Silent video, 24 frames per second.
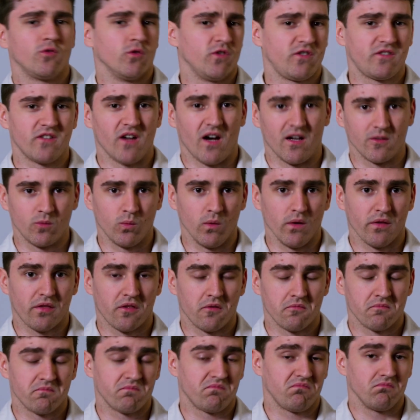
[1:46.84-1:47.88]
to start with,
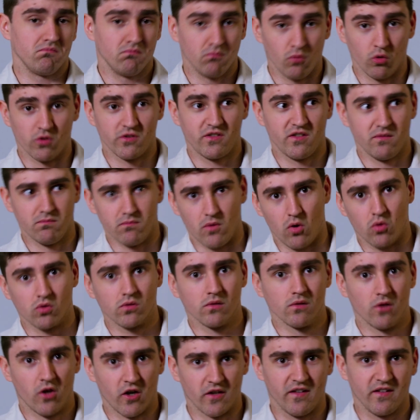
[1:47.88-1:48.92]
multimodal
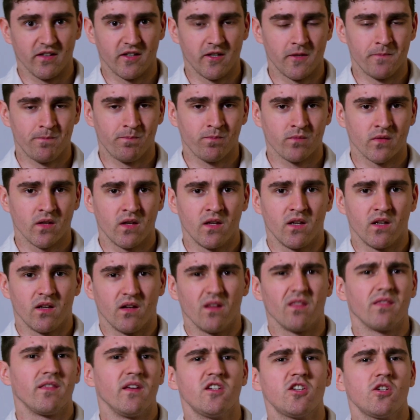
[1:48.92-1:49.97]
learning.
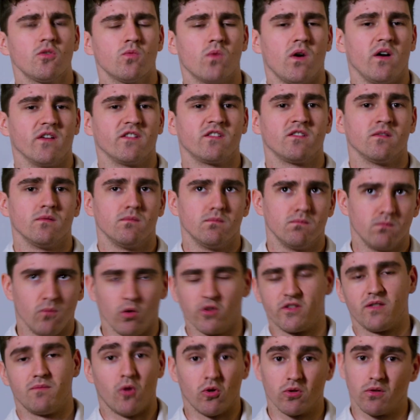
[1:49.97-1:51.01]
The issue was
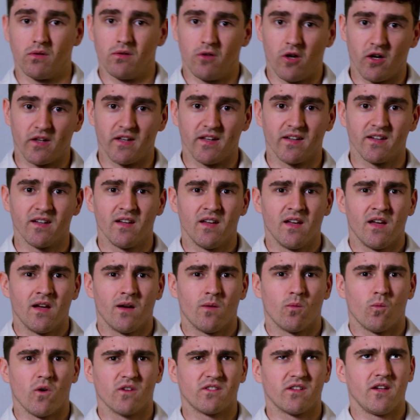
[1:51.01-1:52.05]
multimodal learning
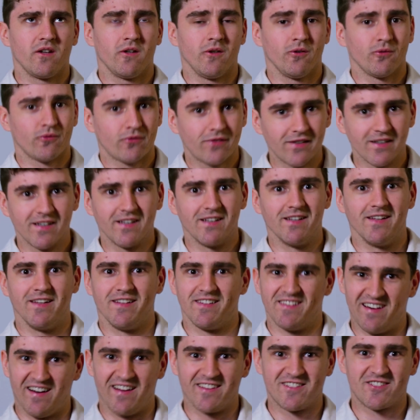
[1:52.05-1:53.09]
was a really
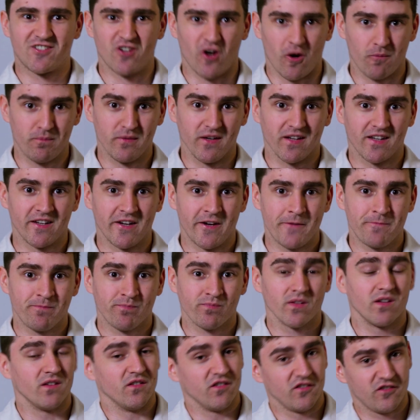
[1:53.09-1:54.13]
large topic.
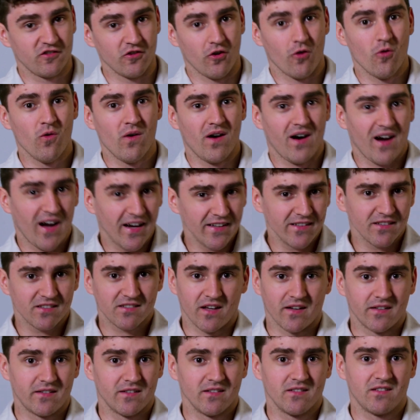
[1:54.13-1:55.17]
So I
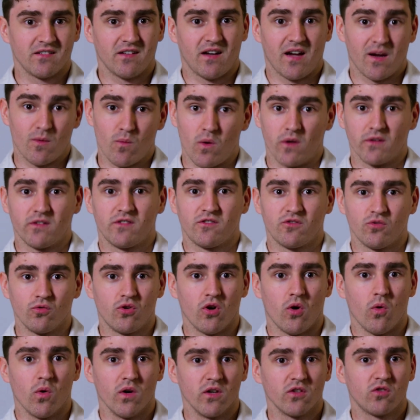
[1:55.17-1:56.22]
decided I want to
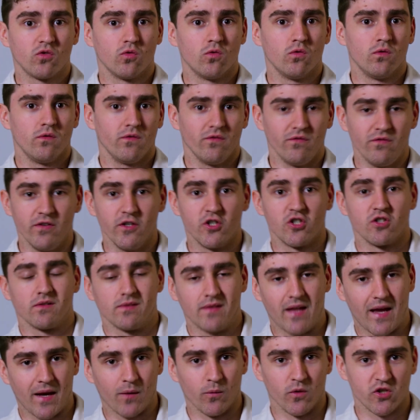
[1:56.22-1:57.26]
go into vision
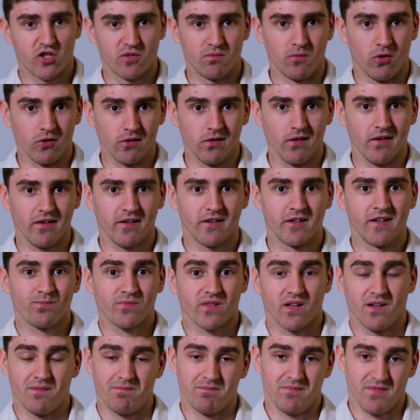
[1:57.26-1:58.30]
language modeling,
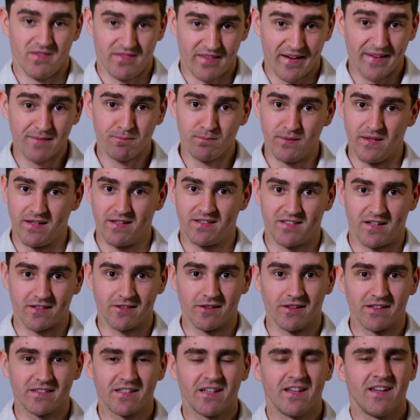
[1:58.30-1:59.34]
that being
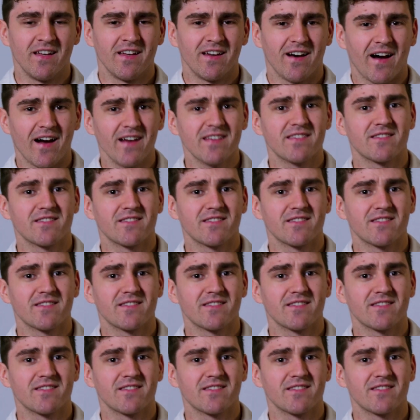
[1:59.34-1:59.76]
settled, I